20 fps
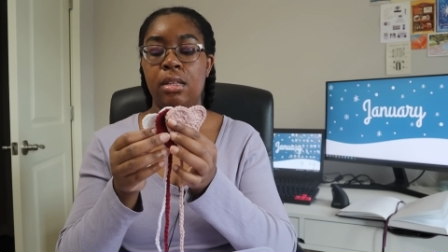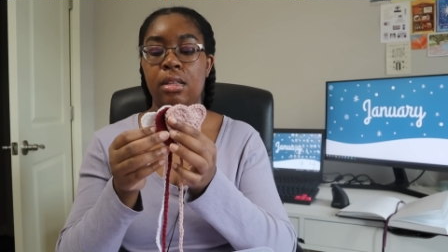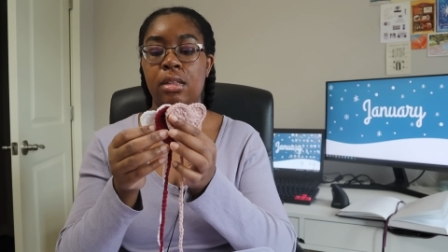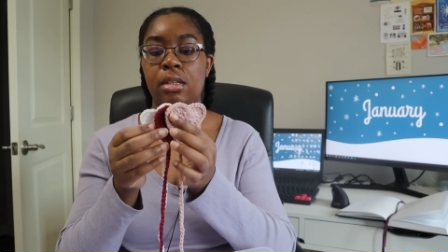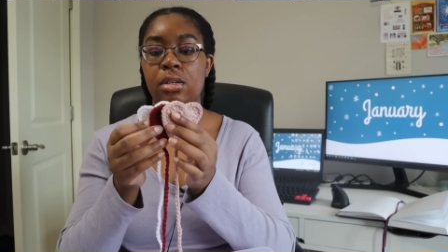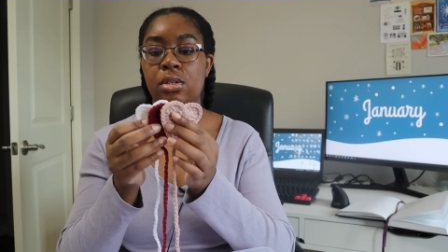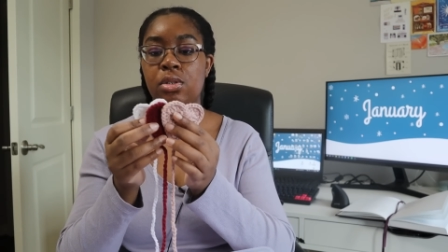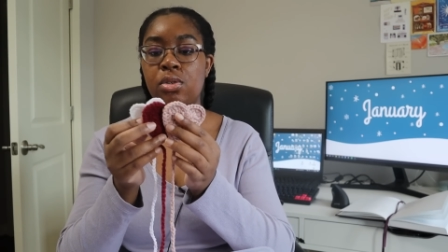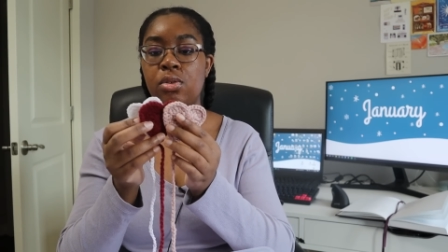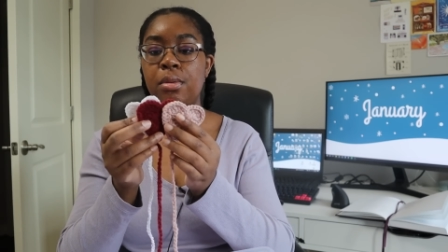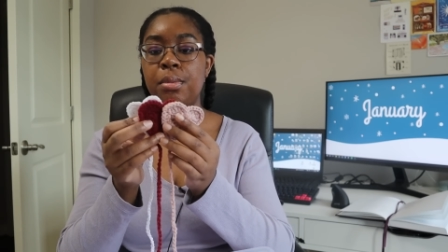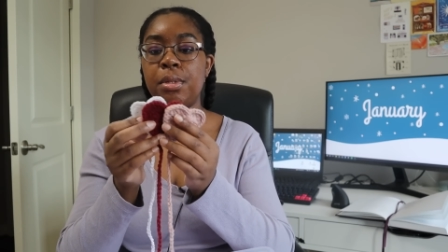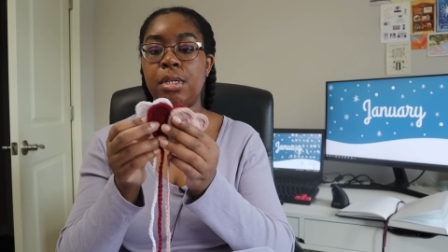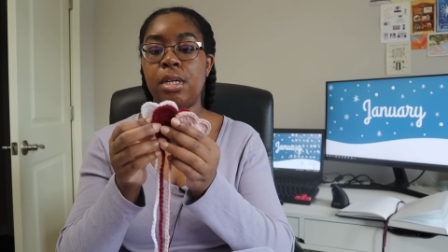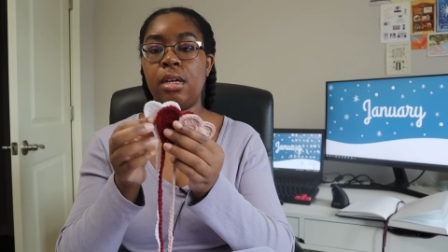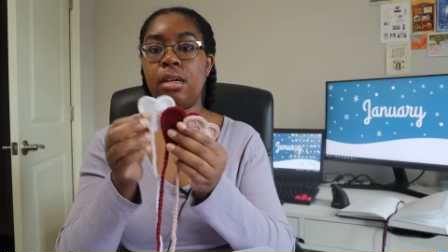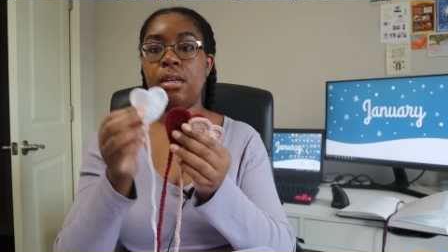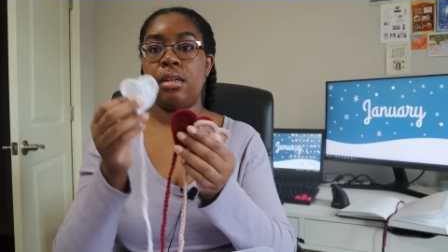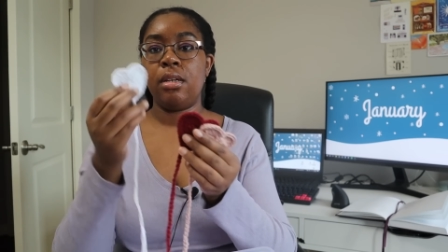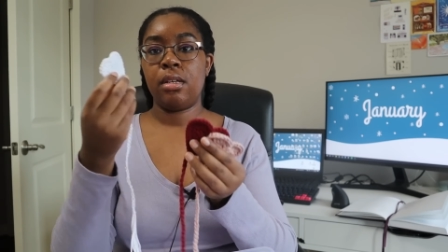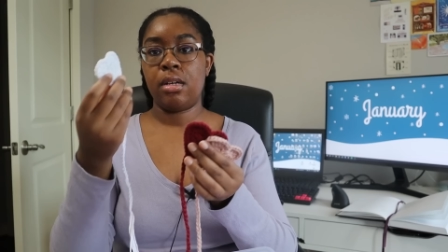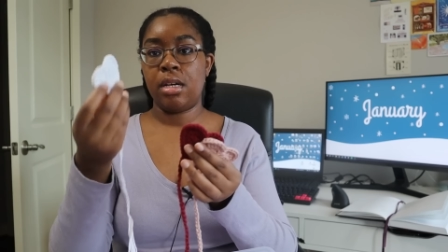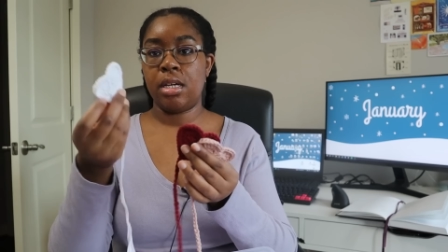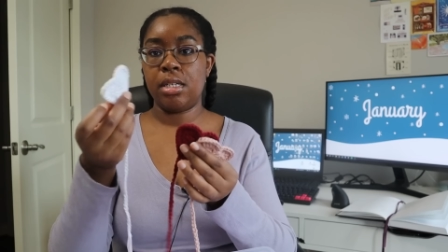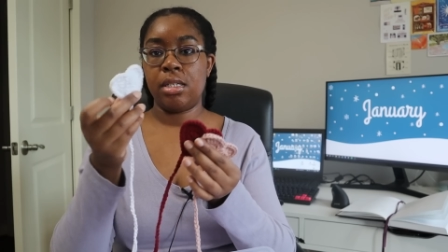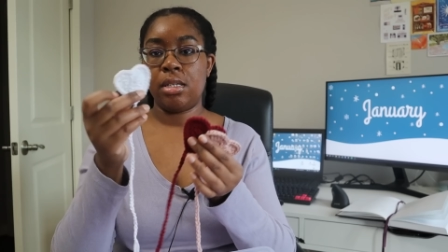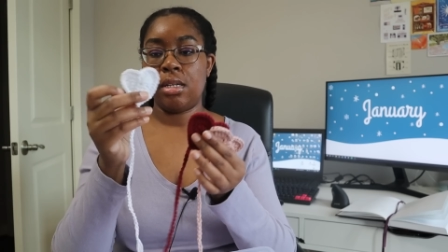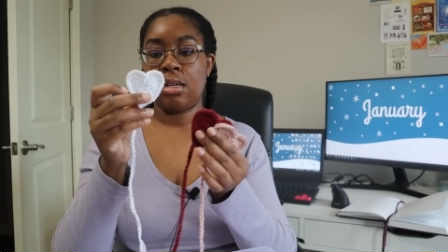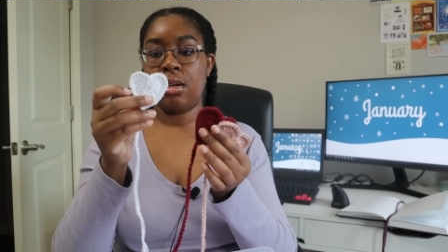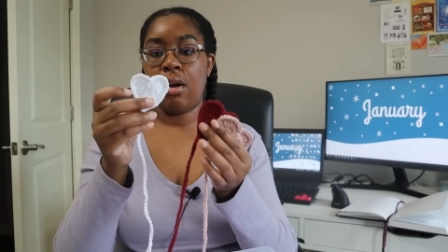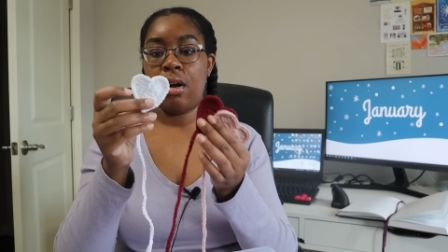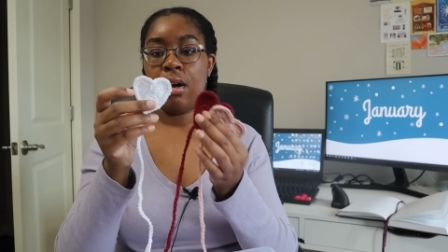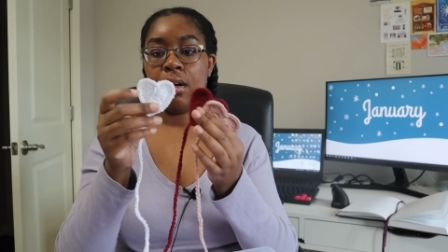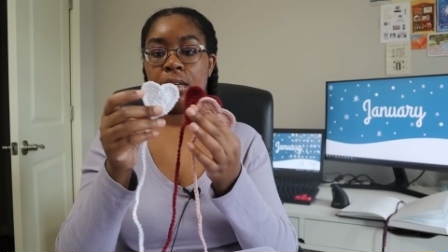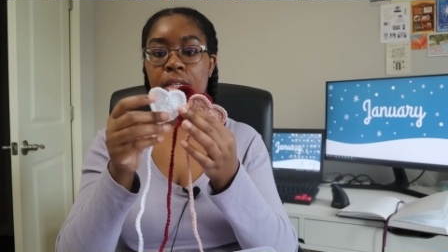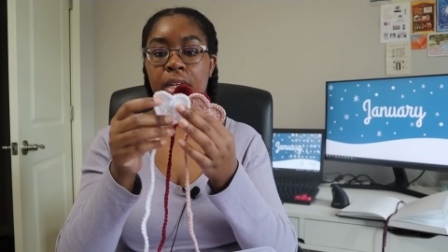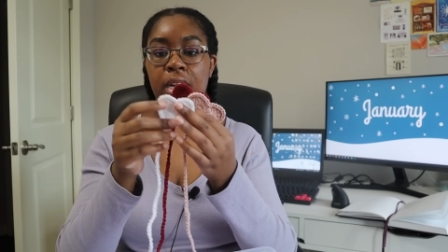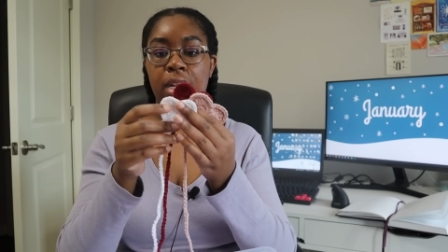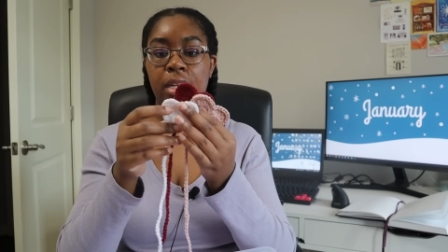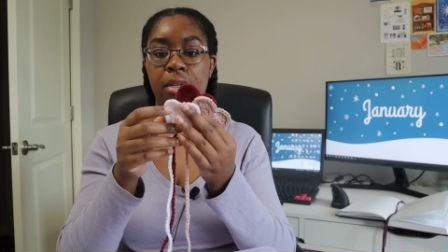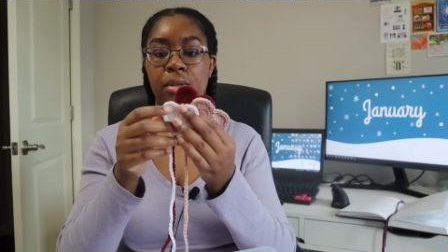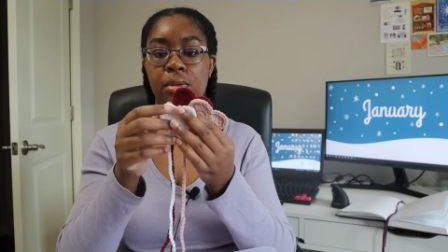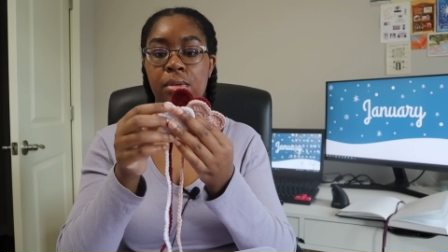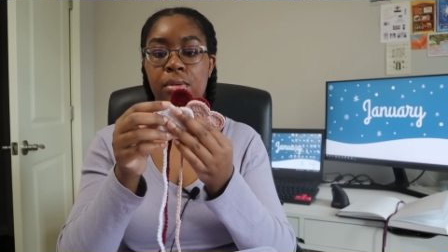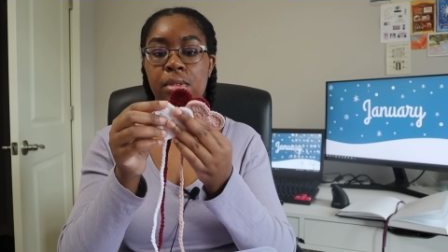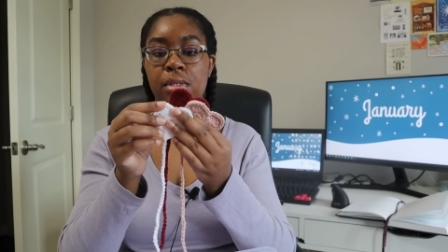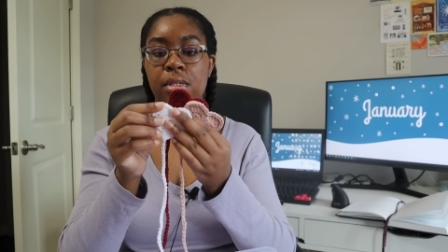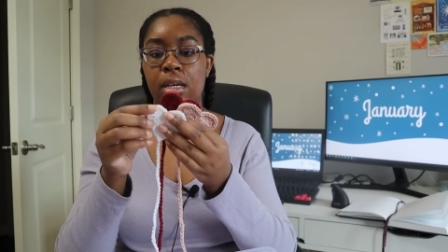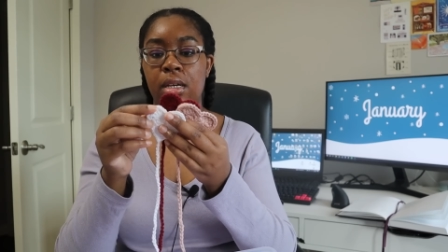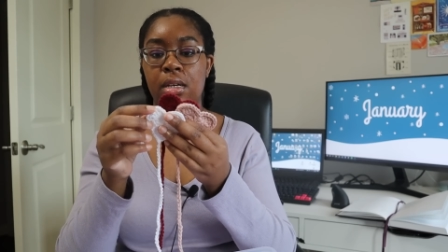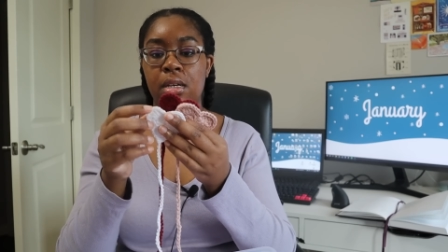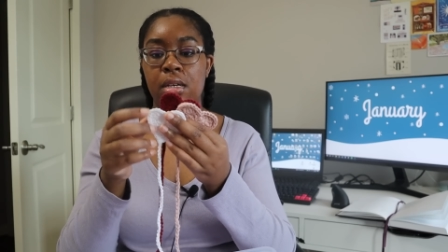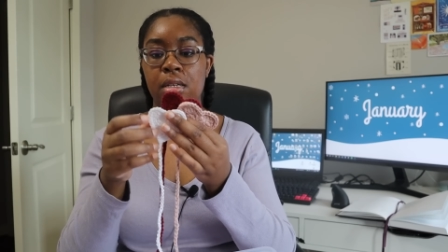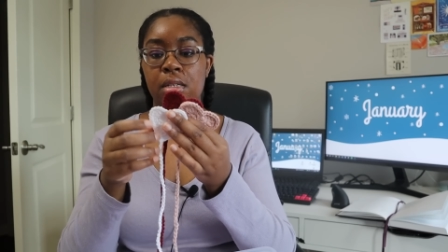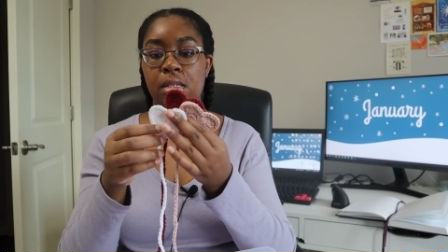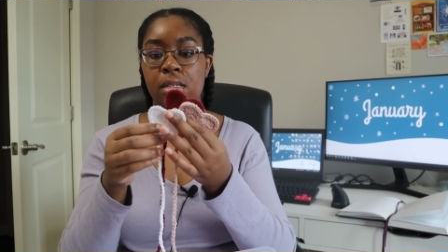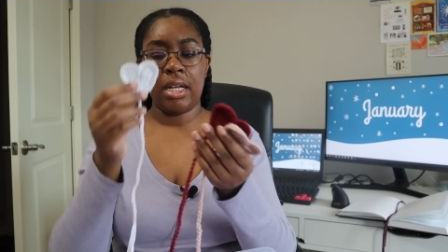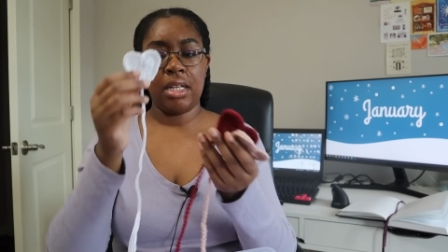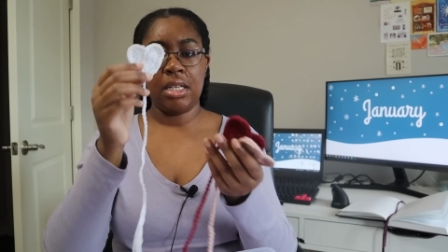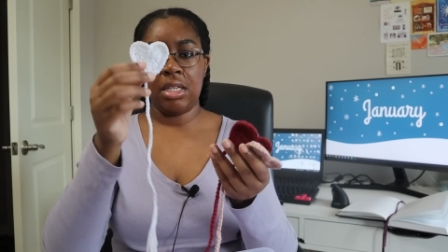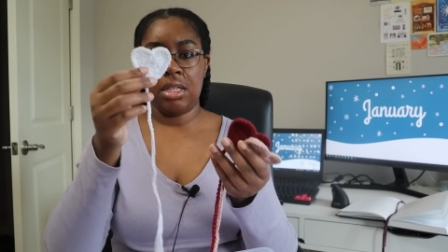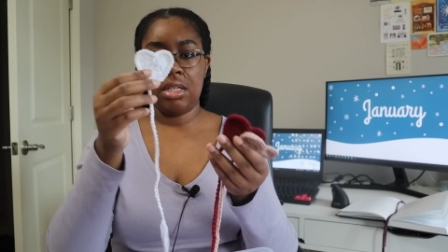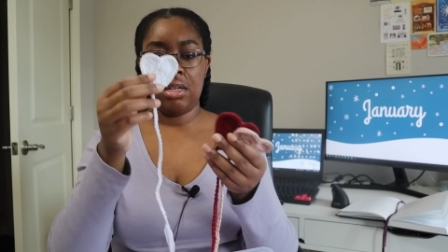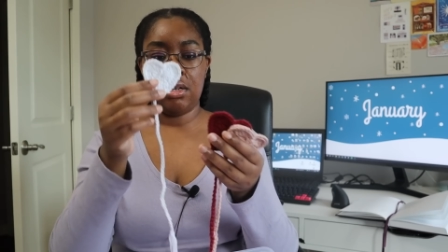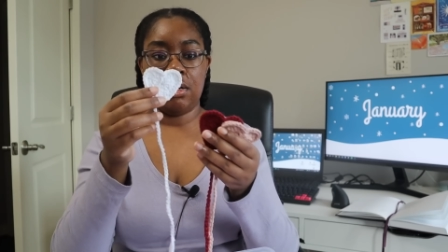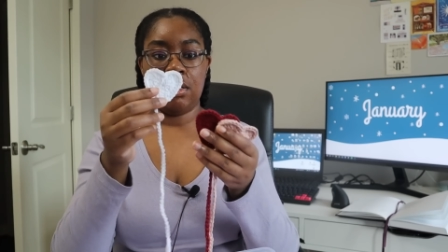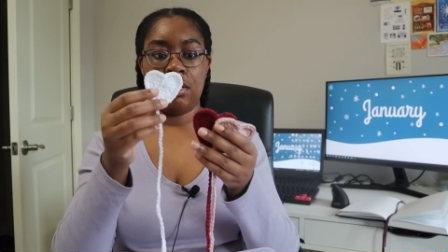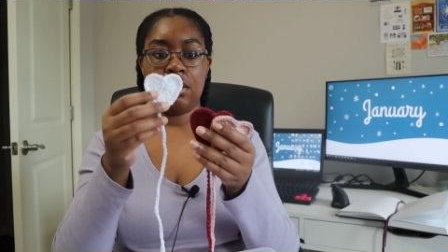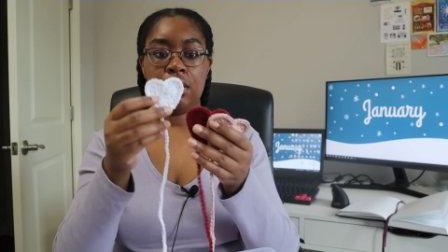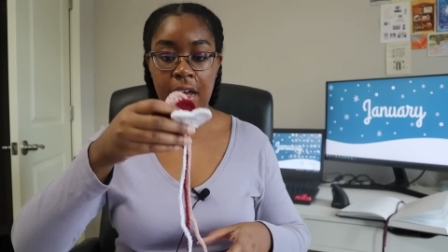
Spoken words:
the description because the yarn that I use is slightly thinner.